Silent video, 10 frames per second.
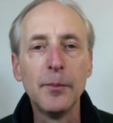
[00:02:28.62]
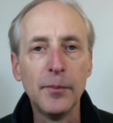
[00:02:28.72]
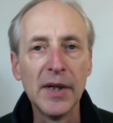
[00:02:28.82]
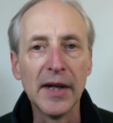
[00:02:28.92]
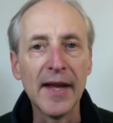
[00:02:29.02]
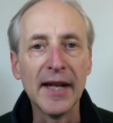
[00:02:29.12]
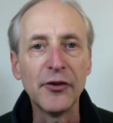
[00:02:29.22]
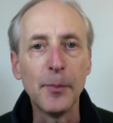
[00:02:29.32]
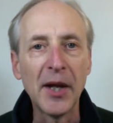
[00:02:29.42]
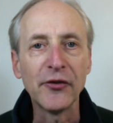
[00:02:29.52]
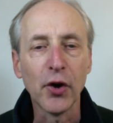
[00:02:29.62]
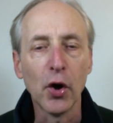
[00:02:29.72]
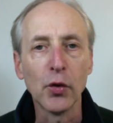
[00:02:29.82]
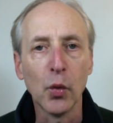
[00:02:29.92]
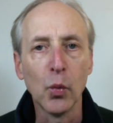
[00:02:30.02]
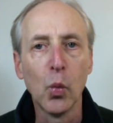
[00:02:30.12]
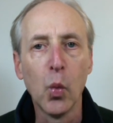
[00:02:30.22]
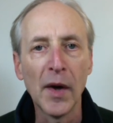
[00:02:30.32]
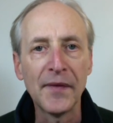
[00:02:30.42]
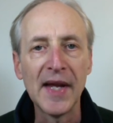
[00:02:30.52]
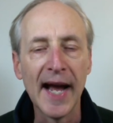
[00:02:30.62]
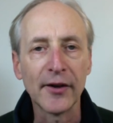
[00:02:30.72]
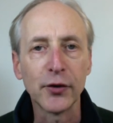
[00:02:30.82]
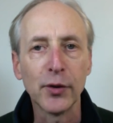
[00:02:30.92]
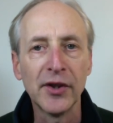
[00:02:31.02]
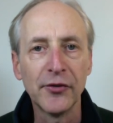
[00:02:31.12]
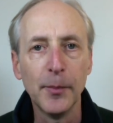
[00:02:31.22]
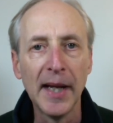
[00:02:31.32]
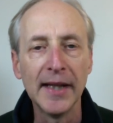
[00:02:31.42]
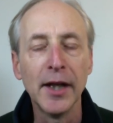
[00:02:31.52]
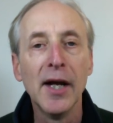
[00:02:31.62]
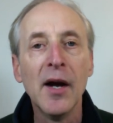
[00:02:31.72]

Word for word: you know, and it's based on what the actor has made.